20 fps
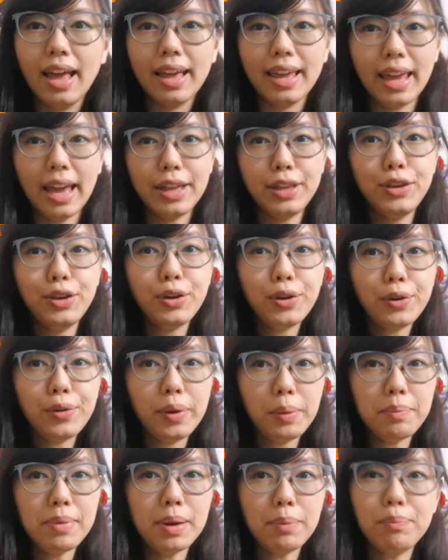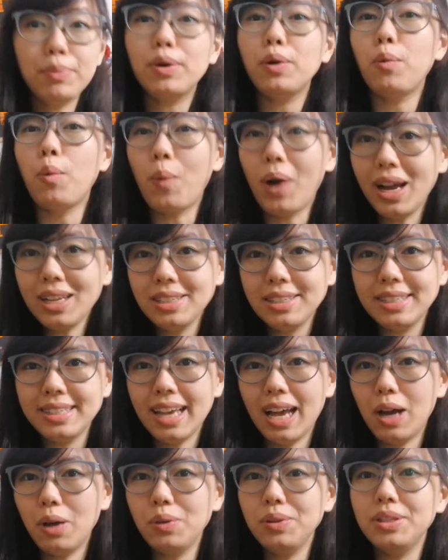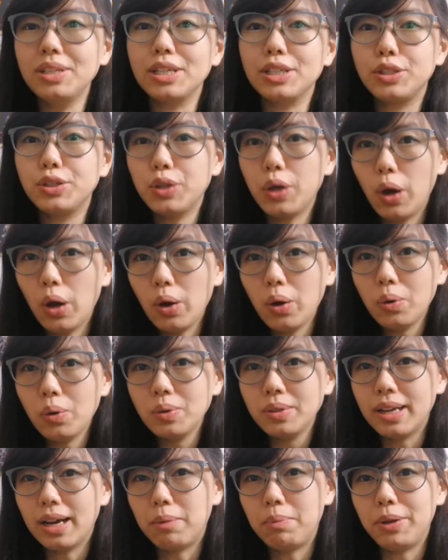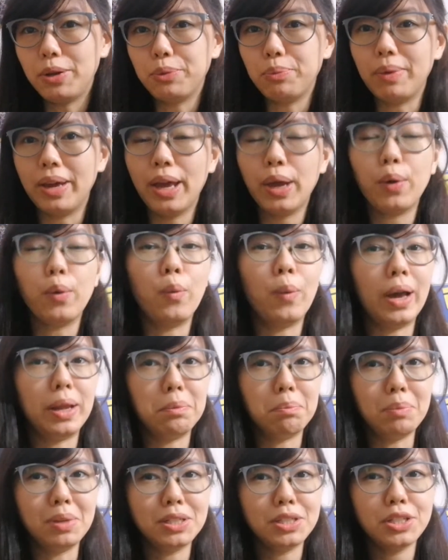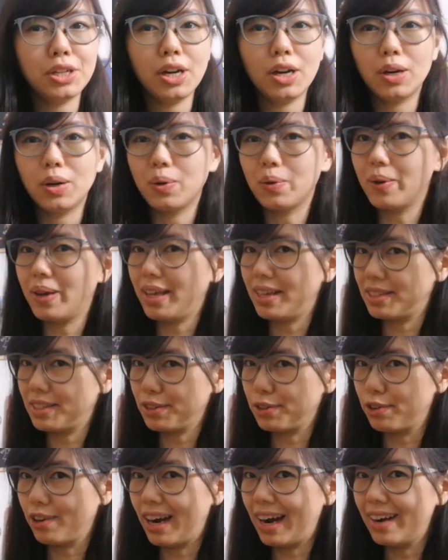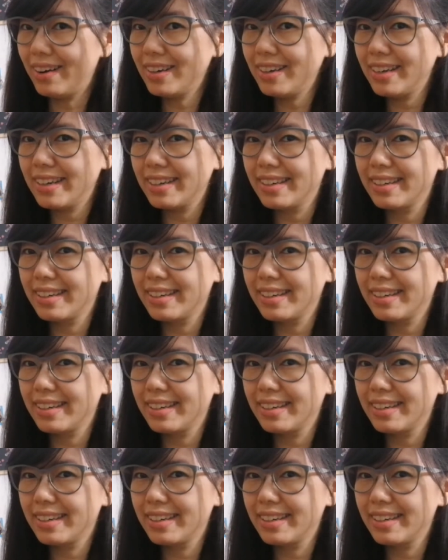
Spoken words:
Can you remember what sound does OW make when Mr. O is around?